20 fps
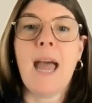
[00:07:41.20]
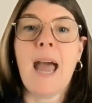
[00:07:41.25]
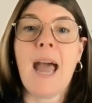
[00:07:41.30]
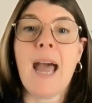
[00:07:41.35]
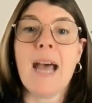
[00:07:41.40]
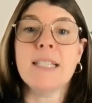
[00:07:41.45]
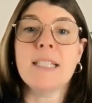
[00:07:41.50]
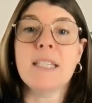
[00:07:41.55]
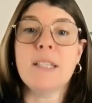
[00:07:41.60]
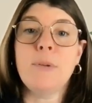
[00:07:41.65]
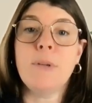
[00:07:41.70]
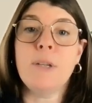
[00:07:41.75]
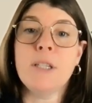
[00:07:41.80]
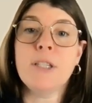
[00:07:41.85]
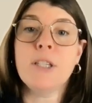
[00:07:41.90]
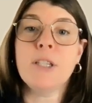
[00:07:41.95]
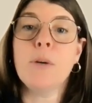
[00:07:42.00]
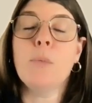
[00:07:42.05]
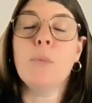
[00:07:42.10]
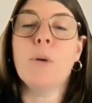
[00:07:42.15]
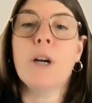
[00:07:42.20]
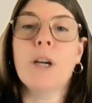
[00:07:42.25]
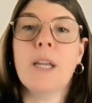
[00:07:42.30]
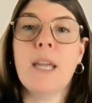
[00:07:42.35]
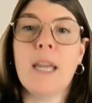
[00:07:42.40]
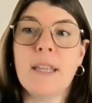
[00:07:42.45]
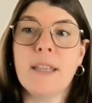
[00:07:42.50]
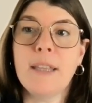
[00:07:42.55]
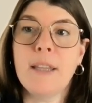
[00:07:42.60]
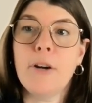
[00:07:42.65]
As students are
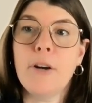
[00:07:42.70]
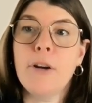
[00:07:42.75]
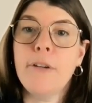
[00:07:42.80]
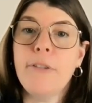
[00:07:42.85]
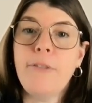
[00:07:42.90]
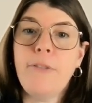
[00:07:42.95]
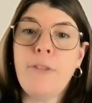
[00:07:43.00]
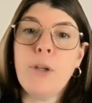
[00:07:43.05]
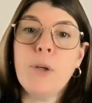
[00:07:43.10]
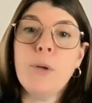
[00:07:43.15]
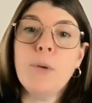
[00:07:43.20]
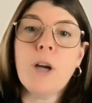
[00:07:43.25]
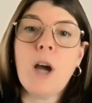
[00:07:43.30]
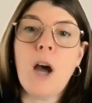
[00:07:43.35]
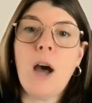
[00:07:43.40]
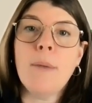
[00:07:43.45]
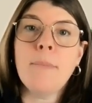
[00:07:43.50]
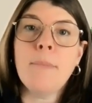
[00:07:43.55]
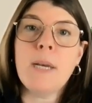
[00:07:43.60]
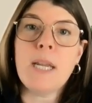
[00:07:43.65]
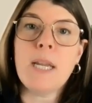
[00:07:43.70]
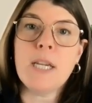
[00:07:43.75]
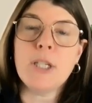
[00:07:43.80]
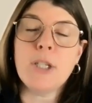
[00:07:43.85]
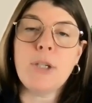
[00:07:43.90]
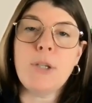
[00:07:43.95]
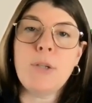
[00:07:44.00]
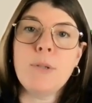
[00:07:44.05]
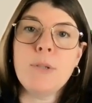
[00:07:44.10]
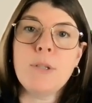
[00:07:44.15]
working, there are a few common
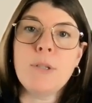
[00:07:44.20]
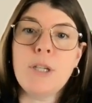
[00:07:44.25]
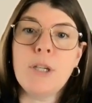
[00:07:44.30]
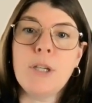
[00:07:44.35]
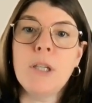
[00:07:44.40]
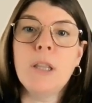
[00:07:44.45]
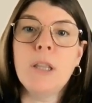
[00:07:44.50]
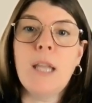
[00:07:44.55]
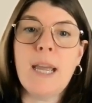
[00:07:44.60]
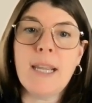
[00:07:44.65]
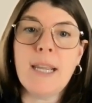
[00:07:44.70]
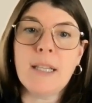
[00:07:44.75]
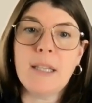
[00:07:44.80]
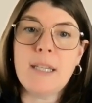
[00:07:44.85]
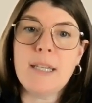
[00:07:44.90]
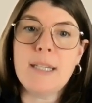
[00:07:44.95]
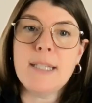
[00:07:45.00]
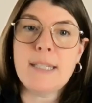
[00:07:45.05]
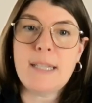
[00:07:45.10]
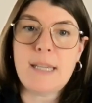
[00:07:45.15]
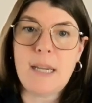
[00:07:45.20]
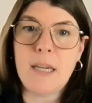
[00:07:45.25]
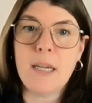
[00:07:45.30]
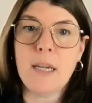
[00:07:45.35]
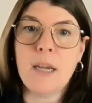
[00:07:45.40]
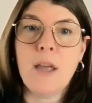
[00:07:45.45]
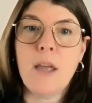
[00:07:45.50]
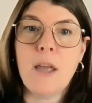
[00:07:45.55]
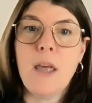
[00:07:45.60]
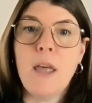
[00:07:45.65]
issues you'll likely
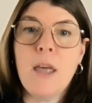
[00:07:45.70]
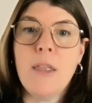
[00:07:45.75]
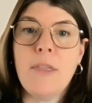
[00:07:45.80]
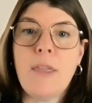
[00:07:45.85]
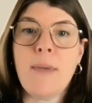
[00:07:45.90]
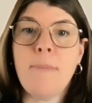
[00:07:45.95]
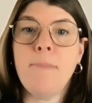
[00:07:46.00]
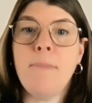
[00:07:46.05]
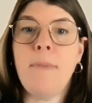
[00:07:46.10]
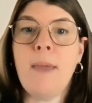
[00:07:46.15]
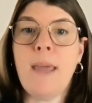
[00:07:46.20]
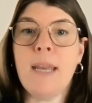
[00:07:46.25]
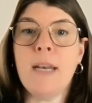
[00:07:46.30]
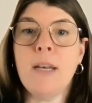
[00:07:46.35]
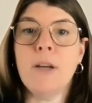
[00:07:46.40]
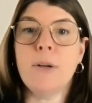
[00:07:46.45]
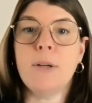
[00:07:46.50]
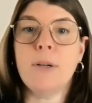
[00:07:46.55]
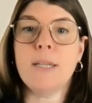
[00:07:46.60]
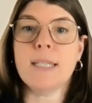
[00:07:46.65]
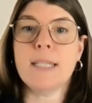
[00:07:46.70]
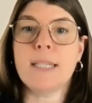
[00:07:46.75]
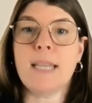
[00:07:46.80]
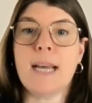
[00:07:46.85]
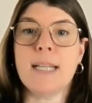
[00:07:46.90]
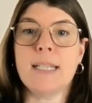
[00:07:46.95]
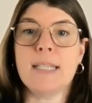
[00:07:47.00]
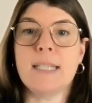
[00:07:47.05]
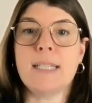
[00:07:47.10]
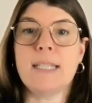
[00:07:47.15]
see. They may notice
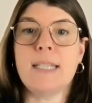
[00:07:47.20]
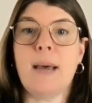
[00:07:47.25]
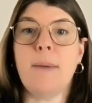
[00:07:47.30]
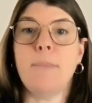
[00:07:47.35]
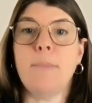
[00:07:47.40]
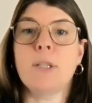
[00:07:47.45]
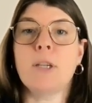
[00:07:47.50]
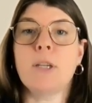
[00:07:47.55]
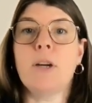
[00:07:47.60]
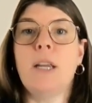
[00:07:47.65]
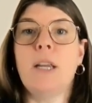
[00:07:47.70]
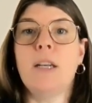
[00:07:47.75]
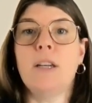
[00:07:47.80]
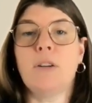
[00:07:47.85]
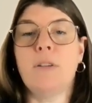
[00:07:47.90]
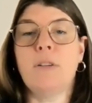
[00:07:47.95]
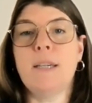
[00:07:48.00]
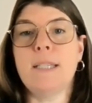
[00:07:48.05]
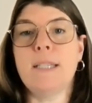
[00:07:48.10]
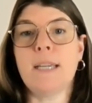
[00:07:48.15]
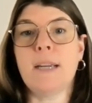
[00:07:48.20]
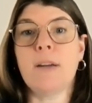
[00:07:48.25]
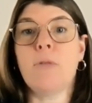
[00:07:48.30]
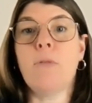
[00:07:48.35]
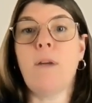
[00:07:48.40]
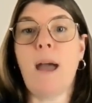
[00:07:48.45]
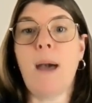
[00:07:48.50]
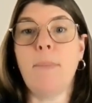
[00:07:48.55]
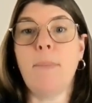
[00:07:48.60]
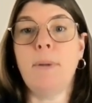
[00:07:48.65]
that steps are increasing
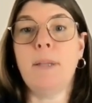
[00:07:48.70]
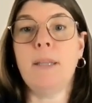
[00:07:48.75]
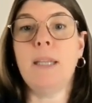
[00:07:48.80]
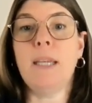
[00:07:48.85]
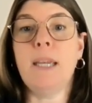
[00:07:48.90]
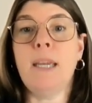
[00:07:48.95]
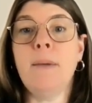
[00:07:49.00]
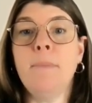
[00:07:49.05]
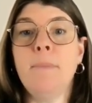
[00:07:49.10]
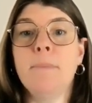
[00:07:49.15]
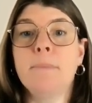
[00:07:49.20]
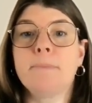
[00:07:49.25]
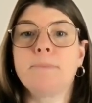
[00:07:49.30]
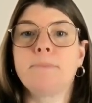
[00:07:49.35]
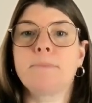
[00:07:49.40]
rapidly.